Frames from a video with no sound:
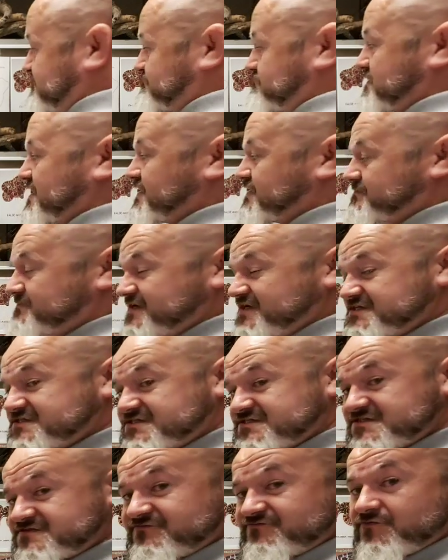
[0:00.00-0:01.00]
of
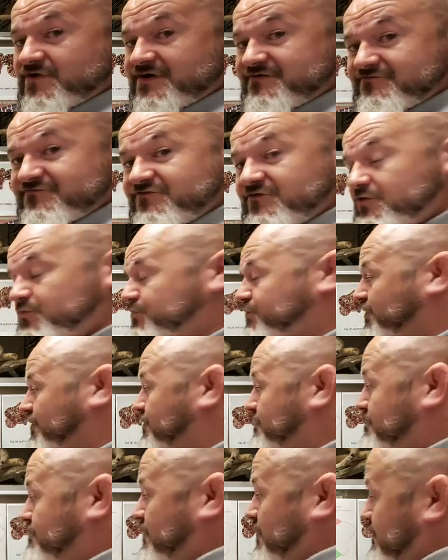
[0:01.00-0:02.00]
millimeters of rainfall
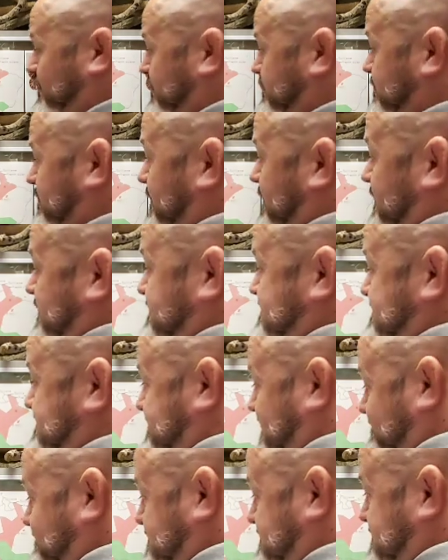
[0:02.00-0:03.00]
per month.
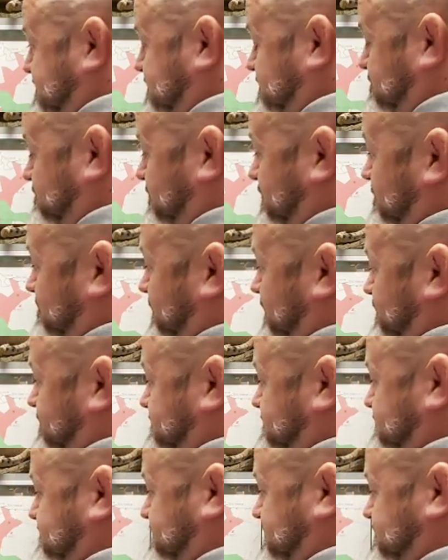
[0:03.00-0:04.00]
73
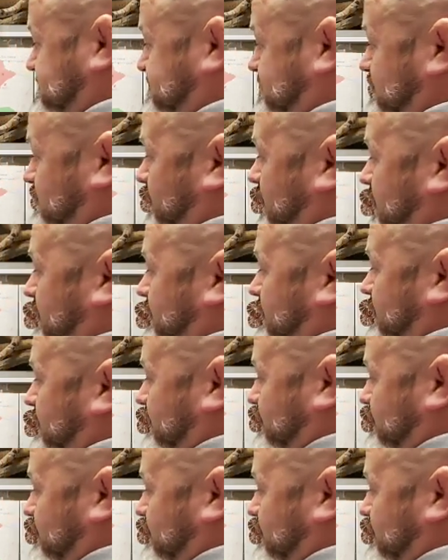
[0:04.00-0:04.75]
mil, 61,